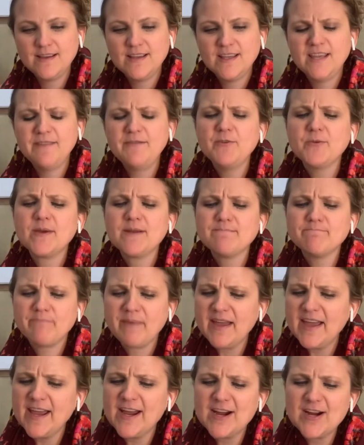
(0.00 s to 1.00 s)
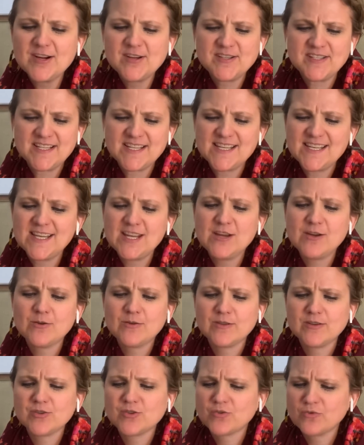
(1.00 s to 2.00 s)
if you can bear to hear
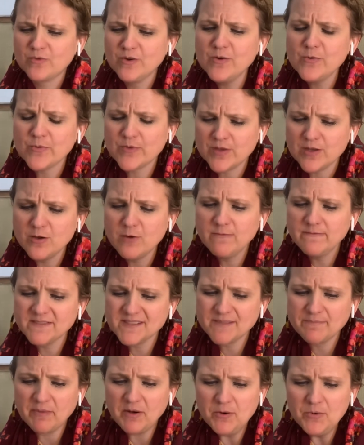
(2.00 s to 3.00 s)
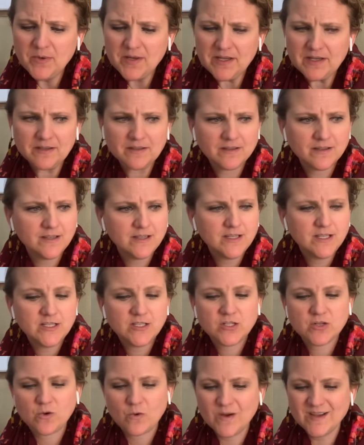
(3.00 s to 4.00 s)
the truth you've spoken,
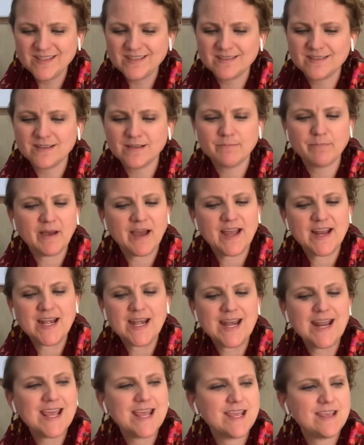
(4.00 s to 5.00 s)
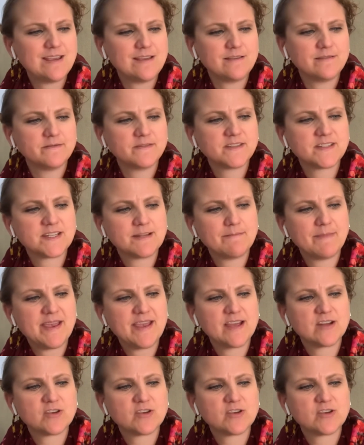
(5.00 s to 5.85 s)
twisted by knaves to make a